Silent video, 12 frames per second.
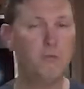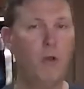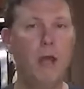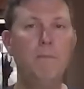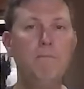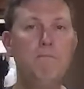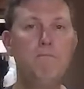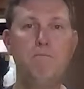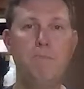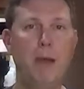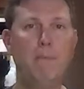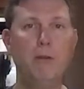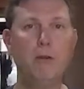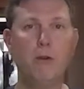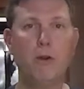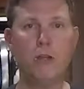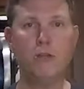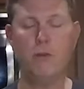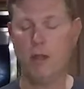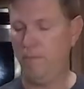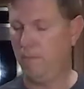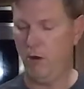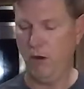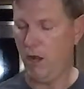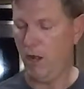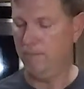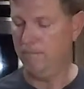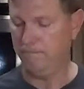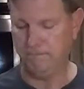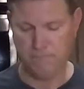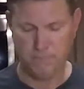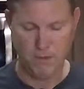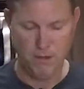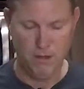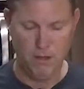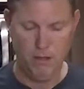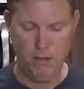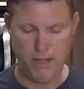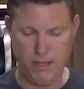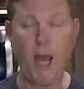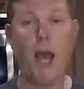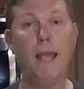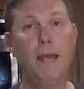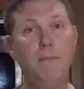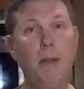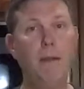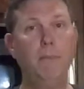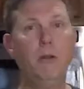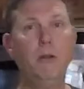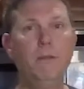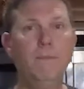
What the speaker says: red pepper, crushed red, or like cayenne pepper.